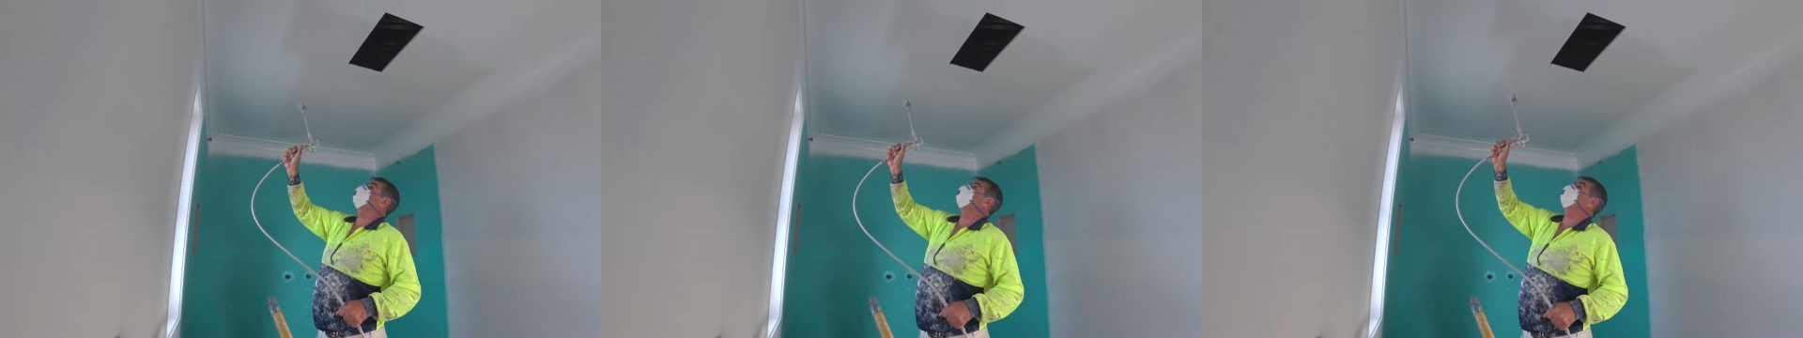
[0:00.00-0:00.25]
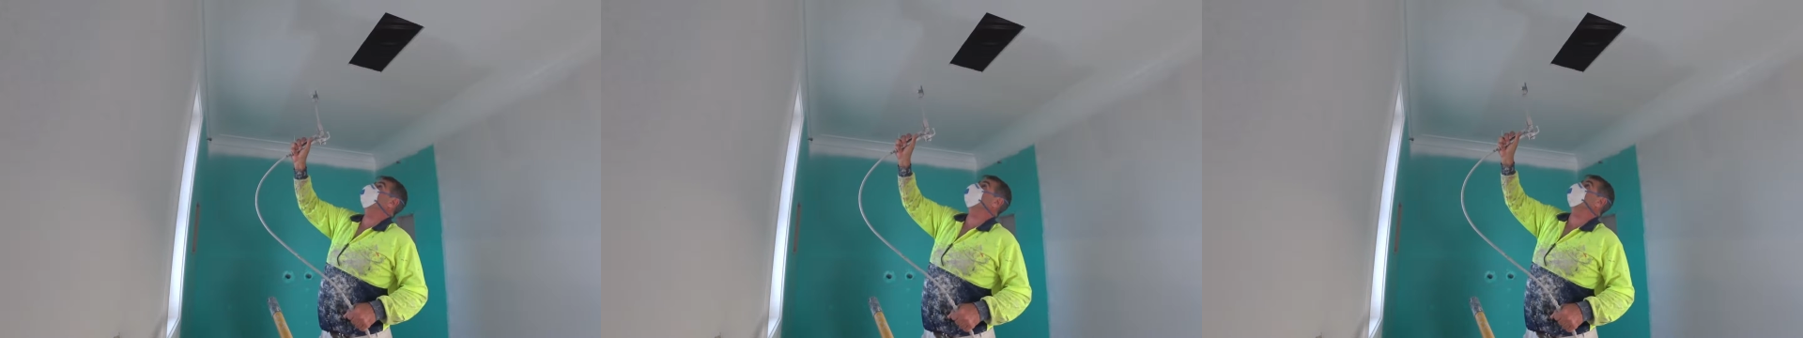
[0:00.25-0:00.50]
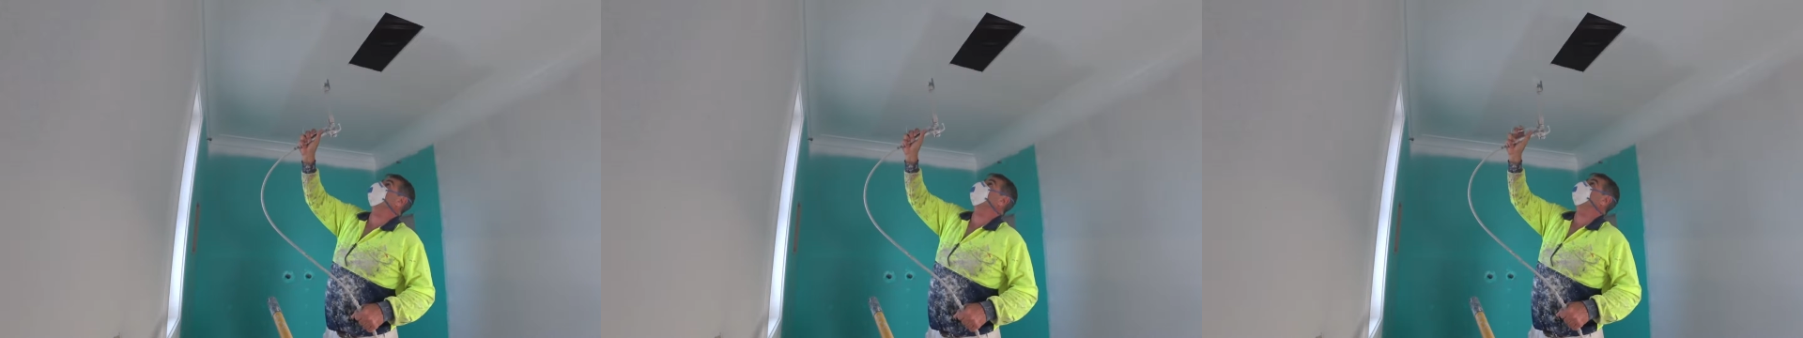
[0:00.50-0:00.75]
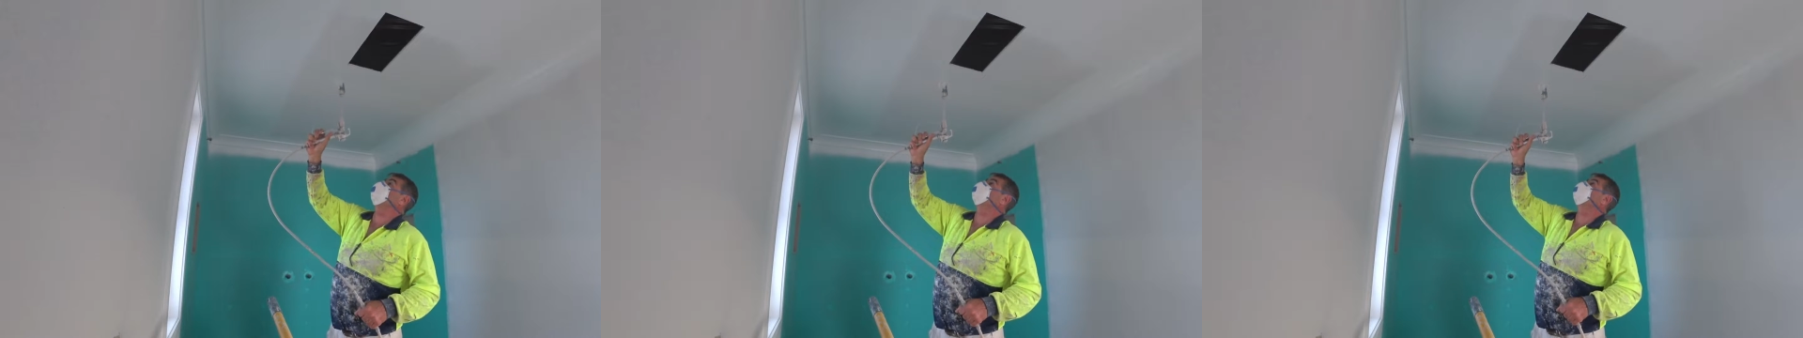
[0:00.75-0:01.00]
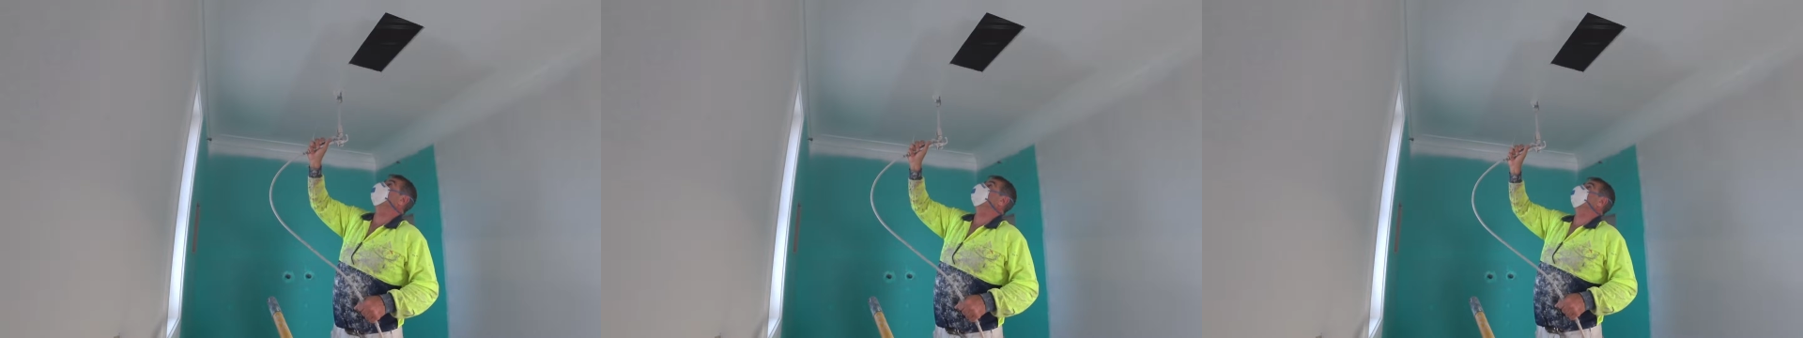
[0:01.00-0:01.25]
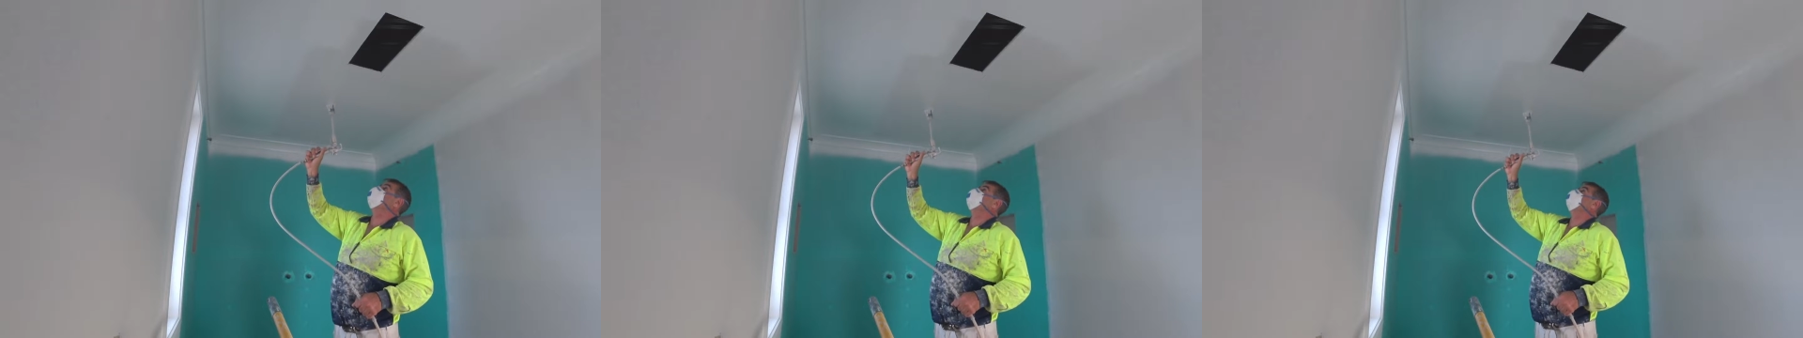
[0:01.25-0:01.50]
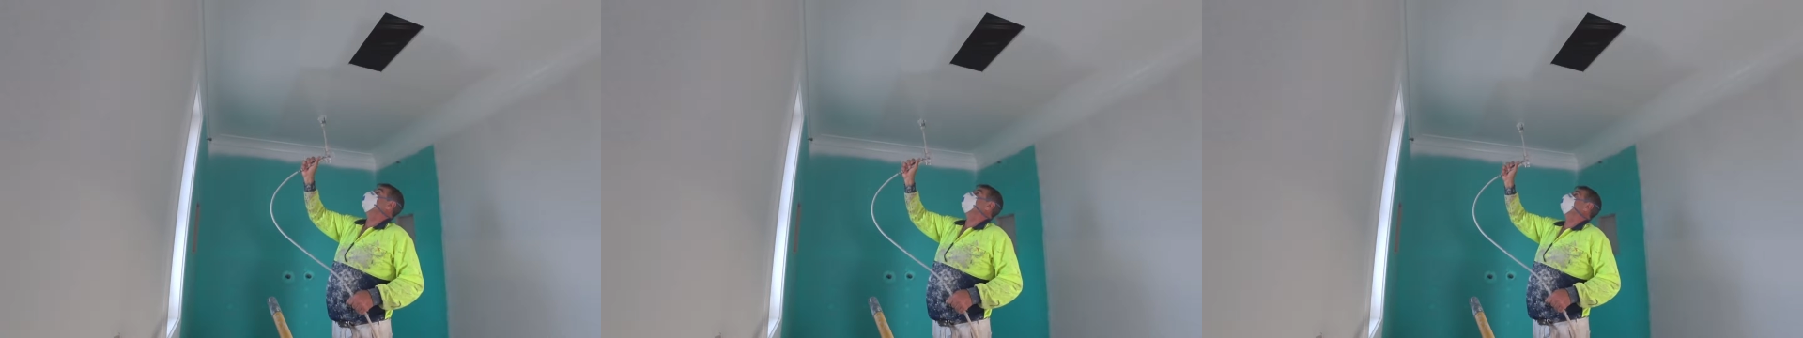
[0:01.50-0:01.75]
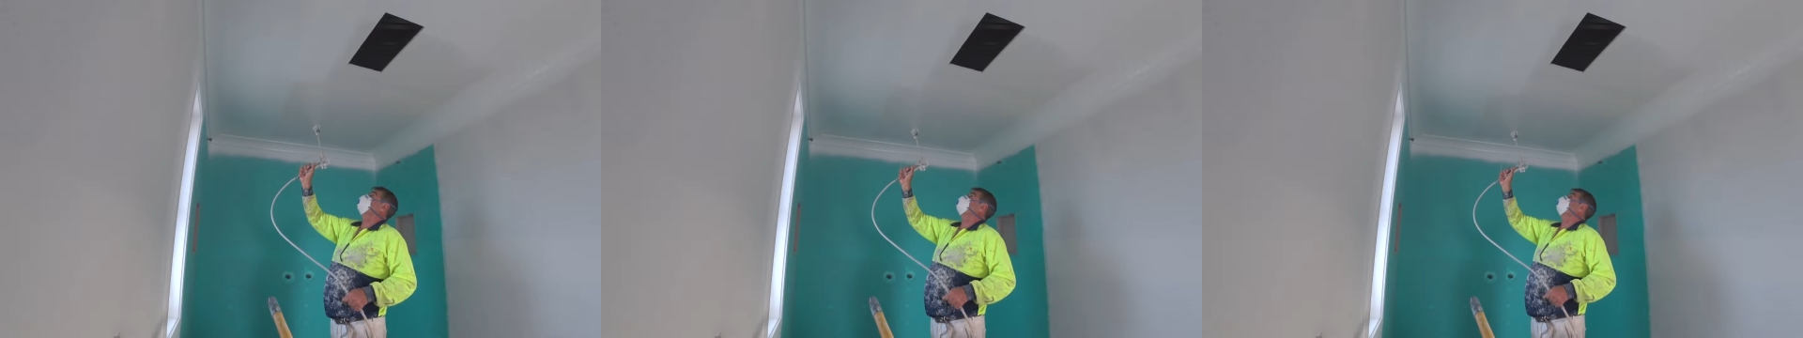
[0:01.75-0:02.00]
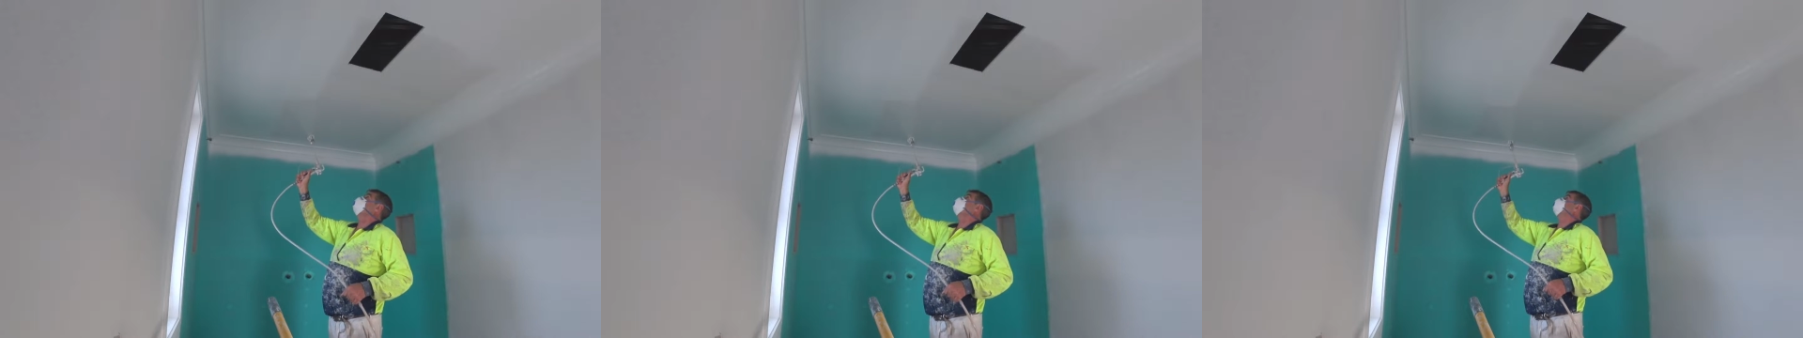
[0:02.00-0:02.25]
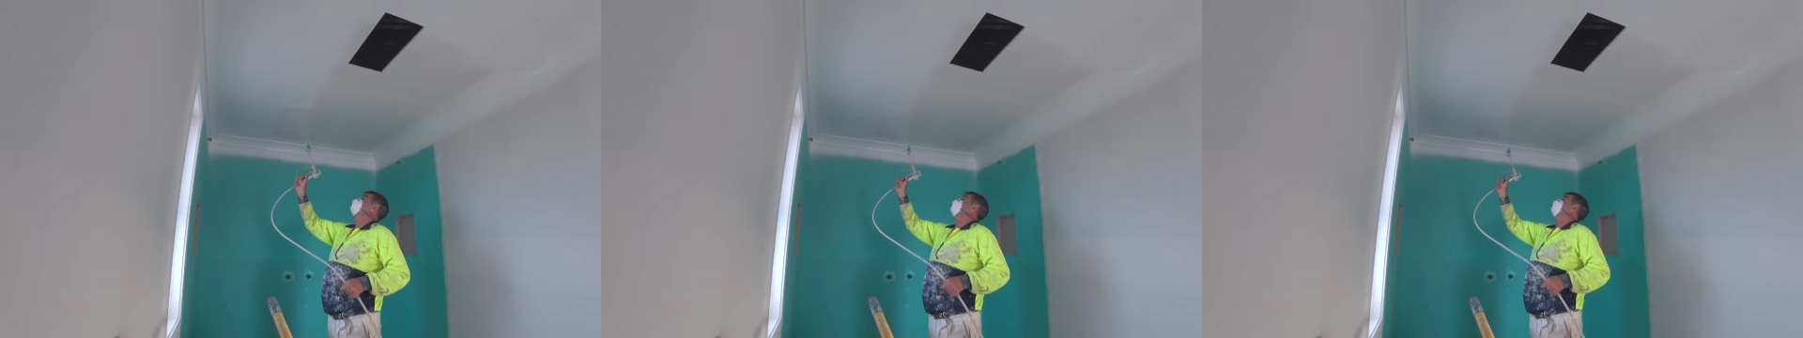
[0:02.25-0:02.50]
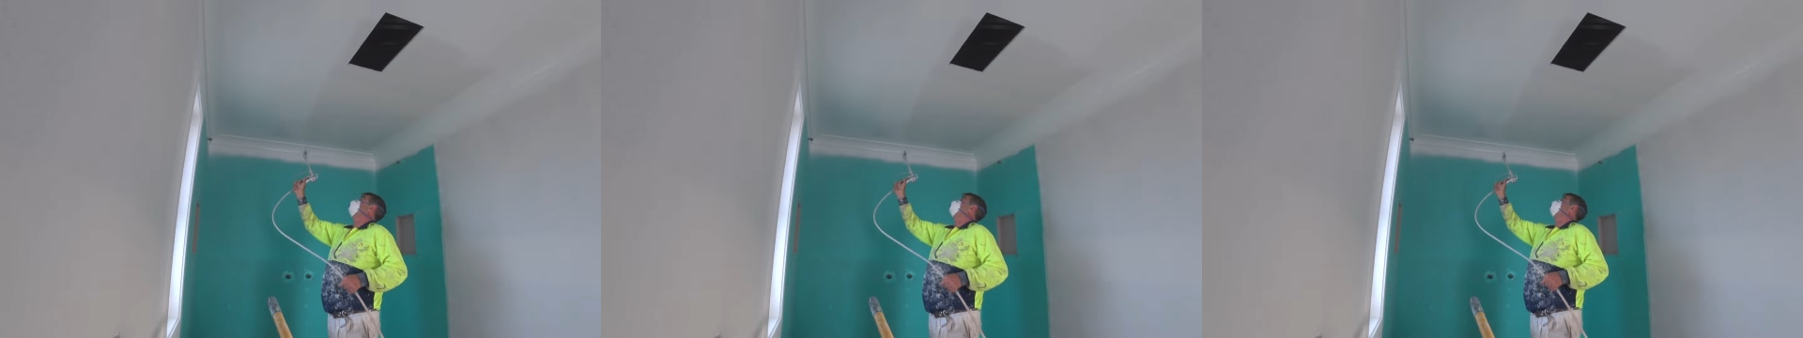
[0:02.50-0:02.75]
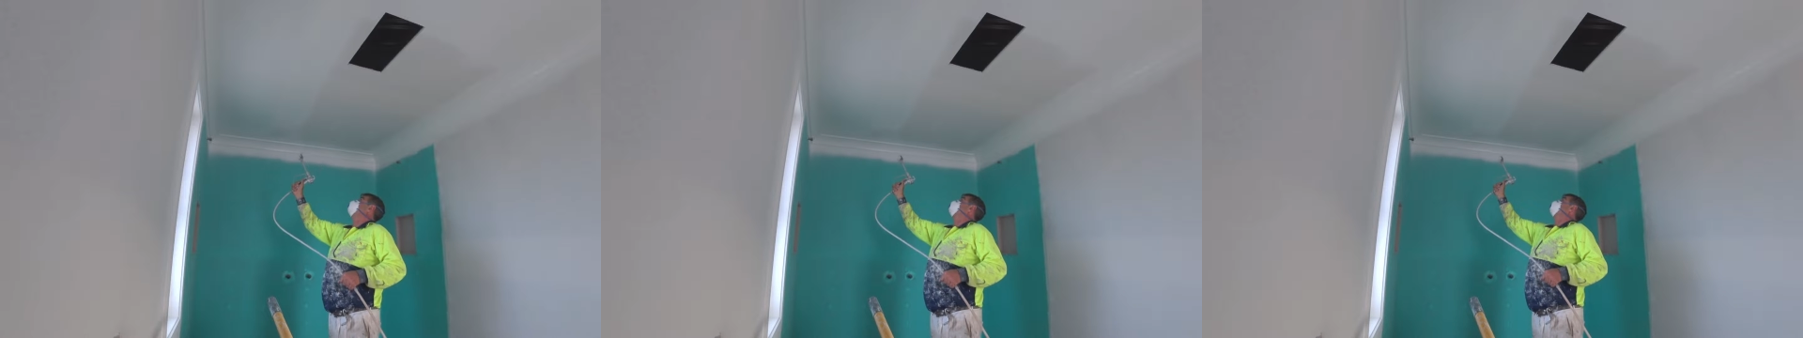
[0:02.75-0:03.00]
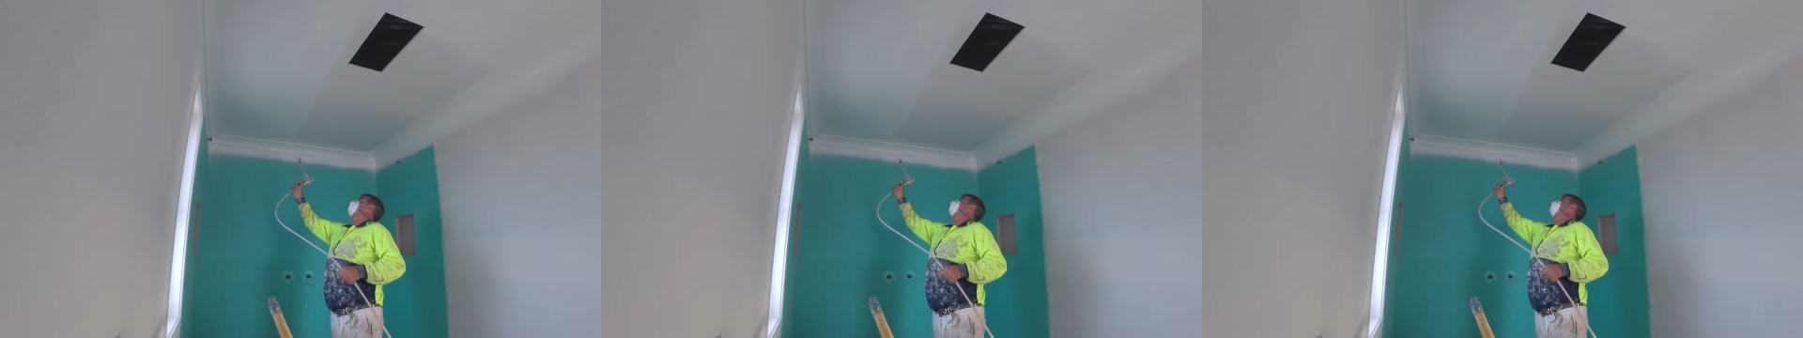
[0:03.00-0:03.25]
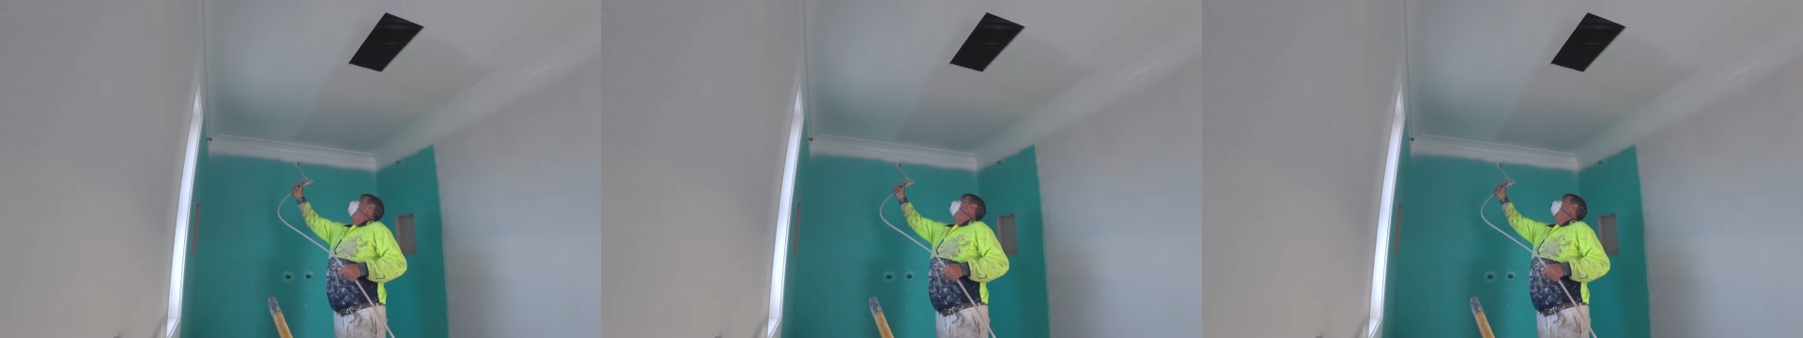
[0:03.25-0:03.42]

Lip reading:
No face is visible, so there are no lips to read.